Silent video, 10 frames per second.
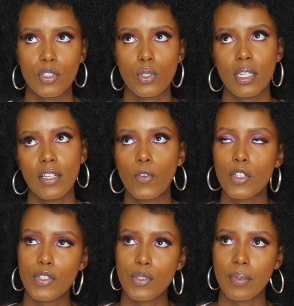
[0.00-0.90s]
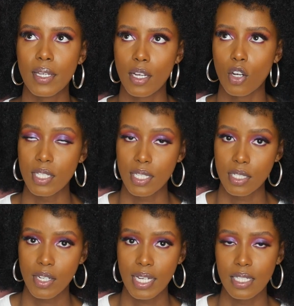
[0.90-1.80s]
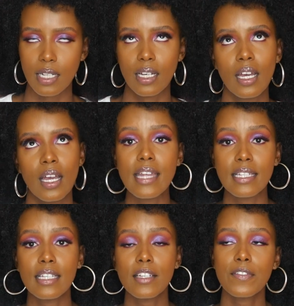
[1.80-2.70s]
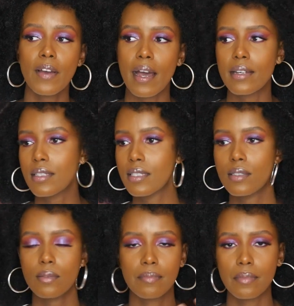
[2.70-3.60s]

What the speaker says: So Leaf wants to be a content creator. And Leaf has